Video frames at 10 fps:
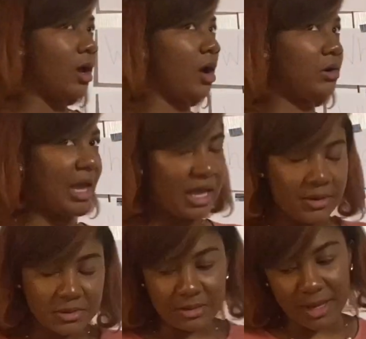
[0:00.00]
Okay,
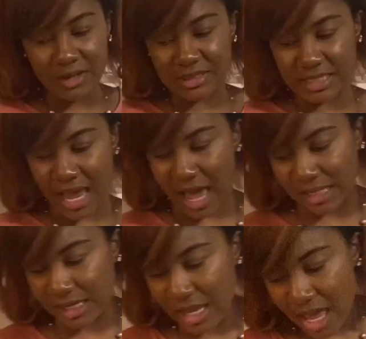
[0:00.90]
it was about
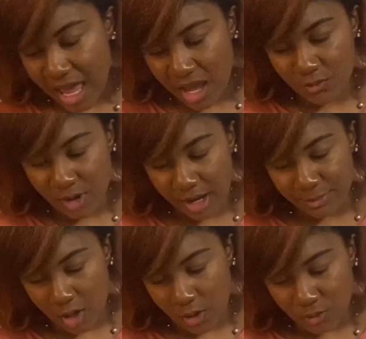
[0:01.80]
Sally and
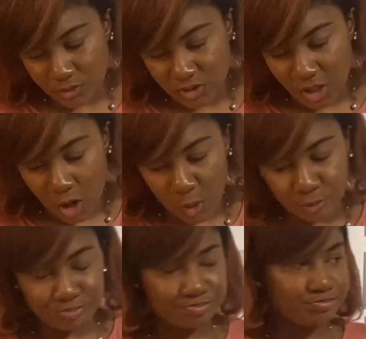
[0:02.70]
Rainbows.
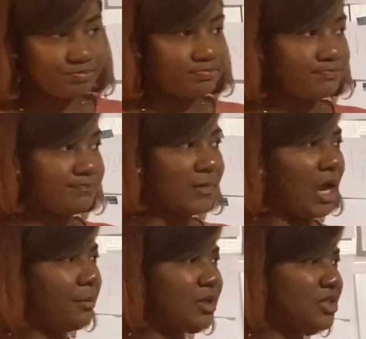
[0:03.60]
So
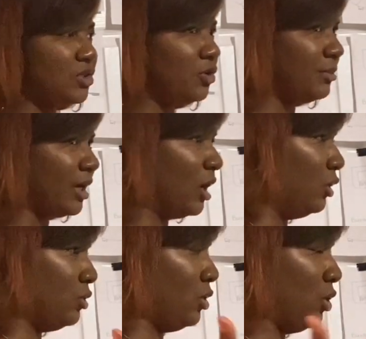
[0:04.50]
I'm assuming
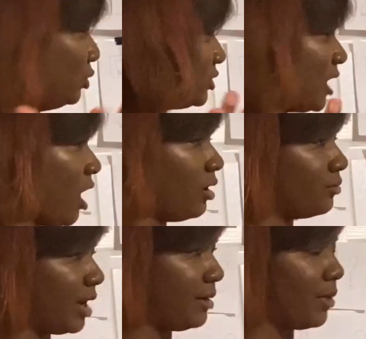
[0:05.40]
who saw a
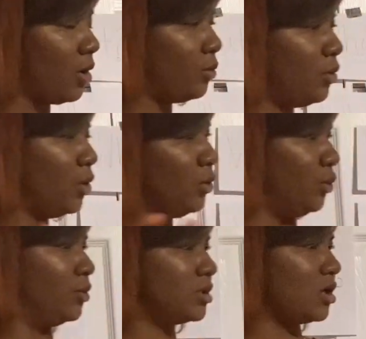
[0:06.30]
rainbow?
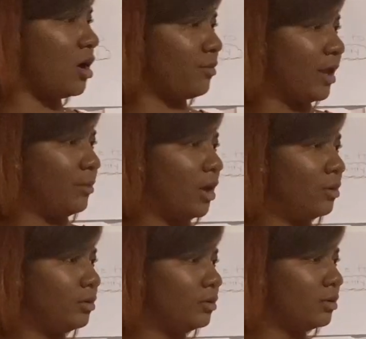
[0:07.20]
Who saw a rainbow?
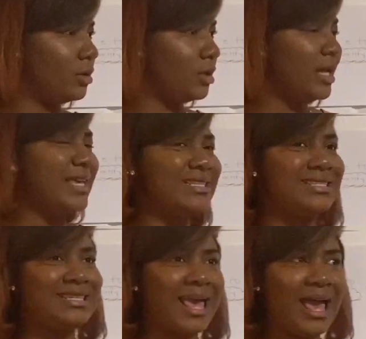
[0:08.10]

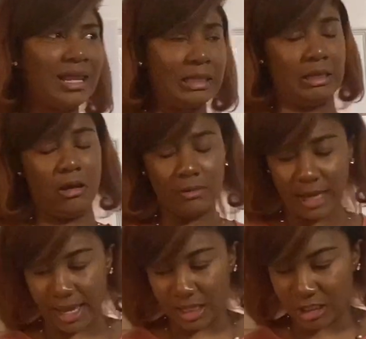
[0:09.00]
Sally.
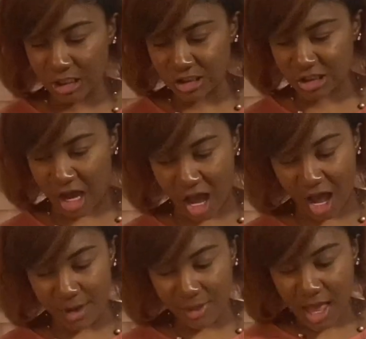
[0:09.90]
Okay, good
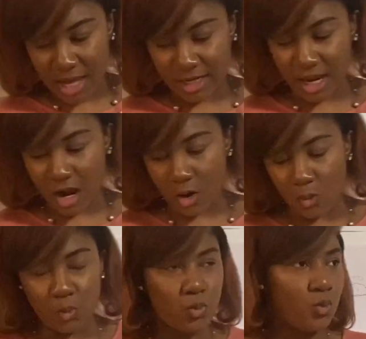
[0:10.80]
job.
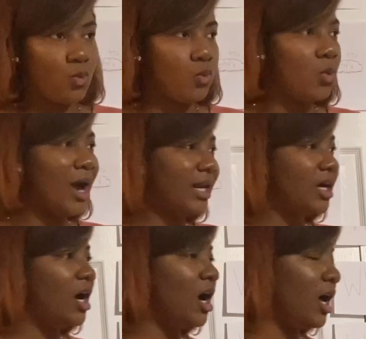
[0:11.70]
Now, what
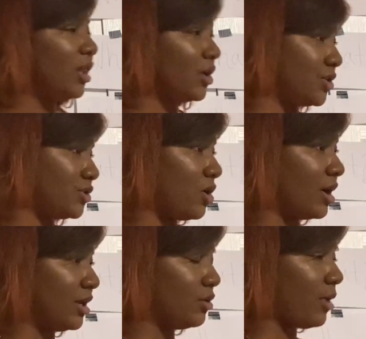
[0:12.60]
colors are
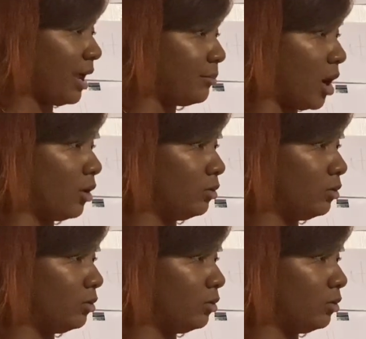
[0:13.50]
in a rainbow?